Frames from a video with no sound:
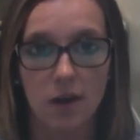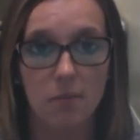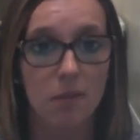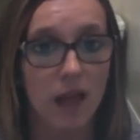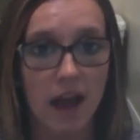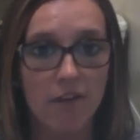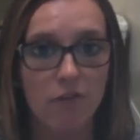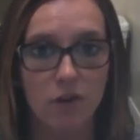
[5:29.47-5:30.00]

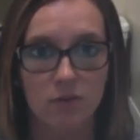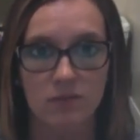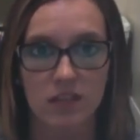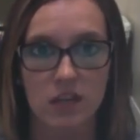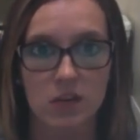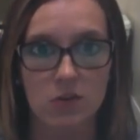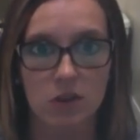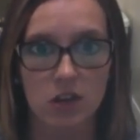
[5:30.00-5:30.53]
platforms
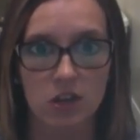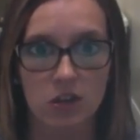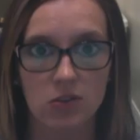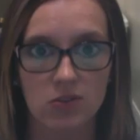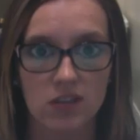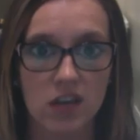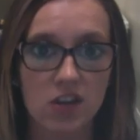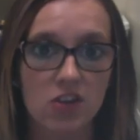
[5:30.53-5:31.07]
that you can
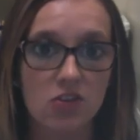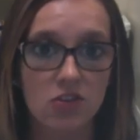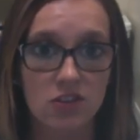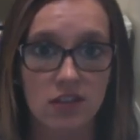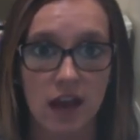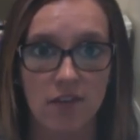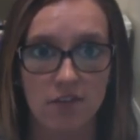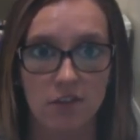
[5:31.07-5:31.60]
use, and you
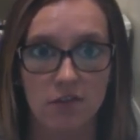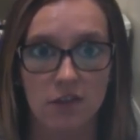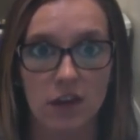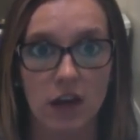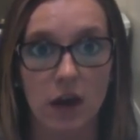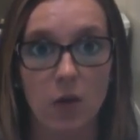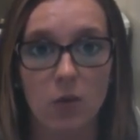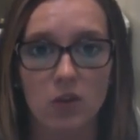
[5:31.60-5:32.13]
just have to
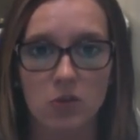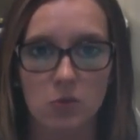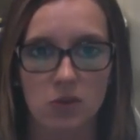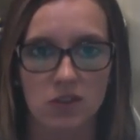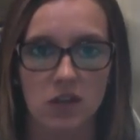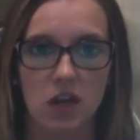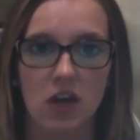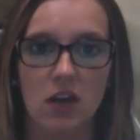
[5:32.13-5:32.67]
figure out which
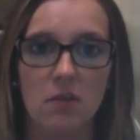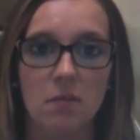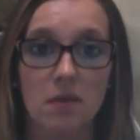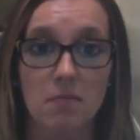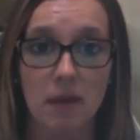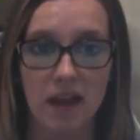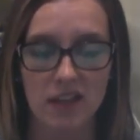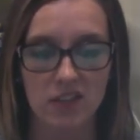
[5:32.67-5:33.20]
ones are going to be
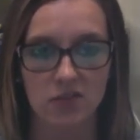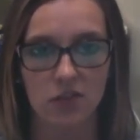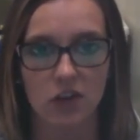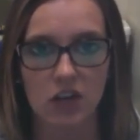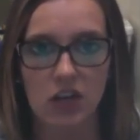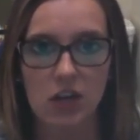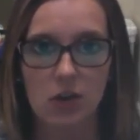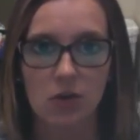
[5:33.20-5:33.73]
best for
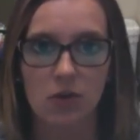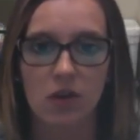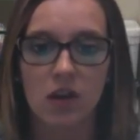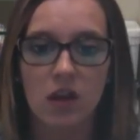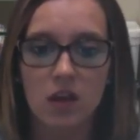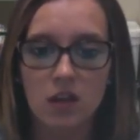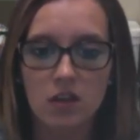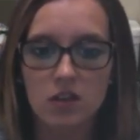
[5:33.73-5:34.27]
you.
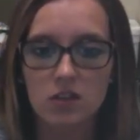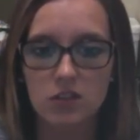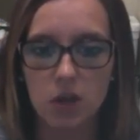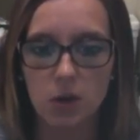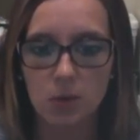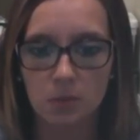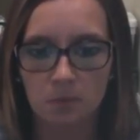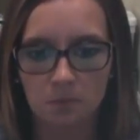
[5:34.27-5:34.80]

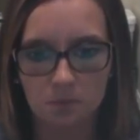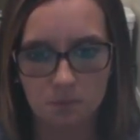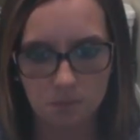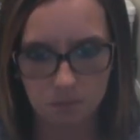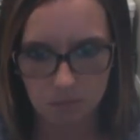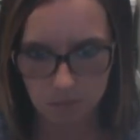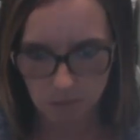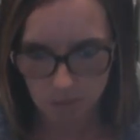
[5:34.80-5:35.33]
So
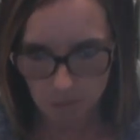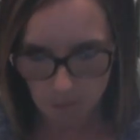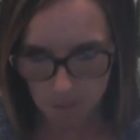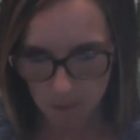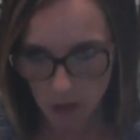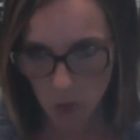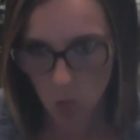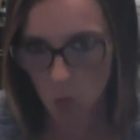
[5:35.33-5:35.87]

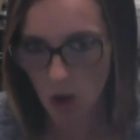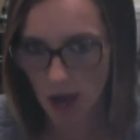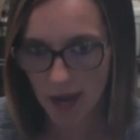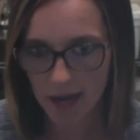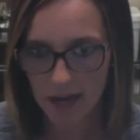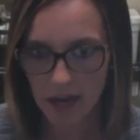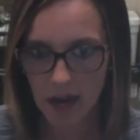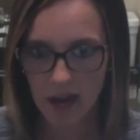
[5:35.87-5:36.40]

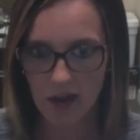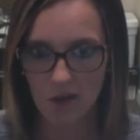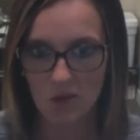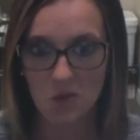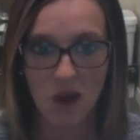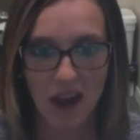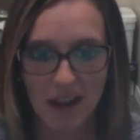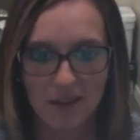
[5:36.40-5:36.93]
why
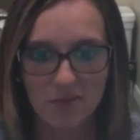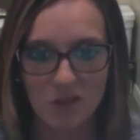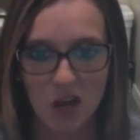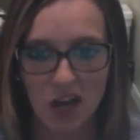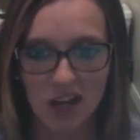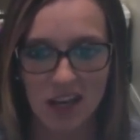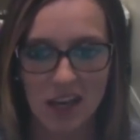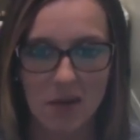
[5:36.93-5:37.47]
I'm
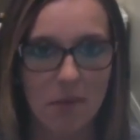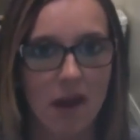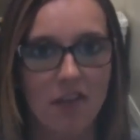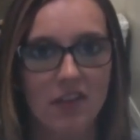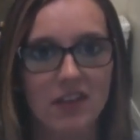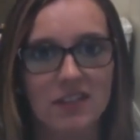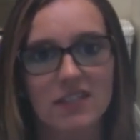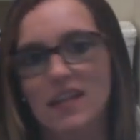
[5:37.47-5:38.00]
talking about
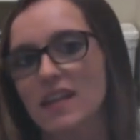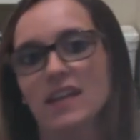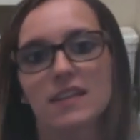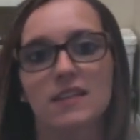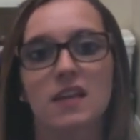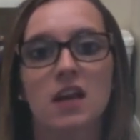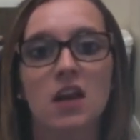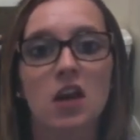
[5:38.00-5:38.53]
this
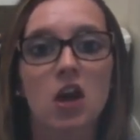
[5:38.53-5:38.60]
is,